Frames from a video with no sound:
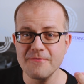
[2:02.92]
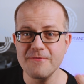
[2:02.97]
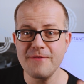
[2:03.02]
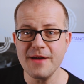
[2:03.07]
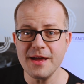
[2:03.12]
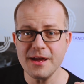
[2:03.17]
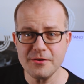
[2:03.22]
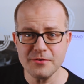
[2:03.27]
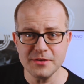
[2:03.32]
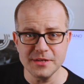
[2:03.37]

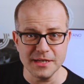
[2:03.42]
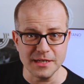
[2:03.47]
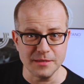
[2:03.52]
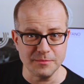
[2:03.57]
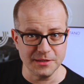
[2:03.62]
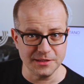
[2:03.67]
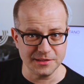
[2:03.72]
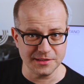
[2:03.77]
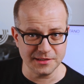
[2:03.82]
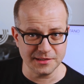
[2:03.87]

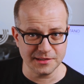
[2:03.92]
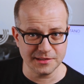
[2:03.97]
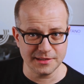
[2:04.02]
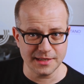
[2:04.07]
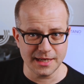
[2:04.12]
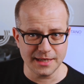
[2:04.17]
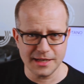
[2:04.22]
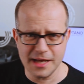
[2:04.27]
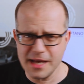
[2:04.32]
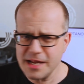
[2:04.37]
variables
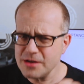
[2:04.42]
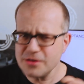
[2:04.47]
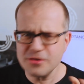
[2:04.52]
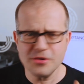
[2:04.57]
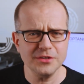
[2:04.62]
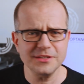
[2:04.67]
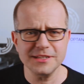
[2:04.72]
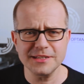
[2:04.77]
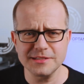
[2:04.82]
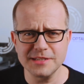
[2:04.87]
instead and
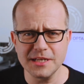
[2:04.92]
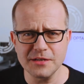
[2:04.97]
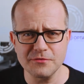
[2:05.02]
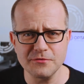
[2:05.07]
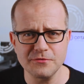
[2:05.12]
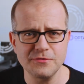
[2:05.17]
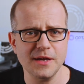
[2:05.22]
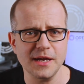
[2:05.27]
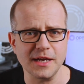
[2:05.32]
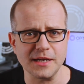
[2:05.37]
not as given
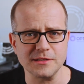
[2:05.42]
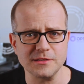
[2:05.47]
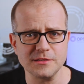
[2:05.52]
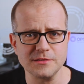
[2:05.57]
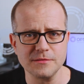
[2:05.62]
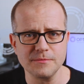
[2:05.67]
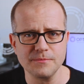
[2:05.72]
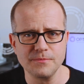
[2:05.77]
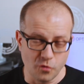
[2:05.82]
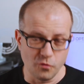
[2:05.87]

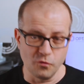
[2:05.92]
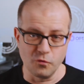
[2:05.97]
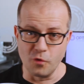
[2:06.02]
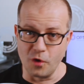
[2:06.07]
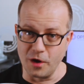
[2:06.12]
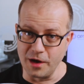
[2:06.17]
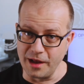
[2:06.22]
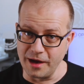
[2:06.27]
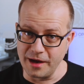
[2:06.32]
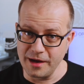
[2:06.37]
facts.
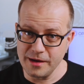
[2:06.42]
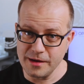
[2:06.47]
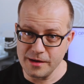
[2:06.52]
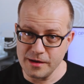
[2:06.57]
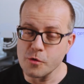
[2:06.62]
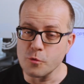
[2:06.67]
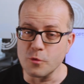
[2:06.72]
Voila!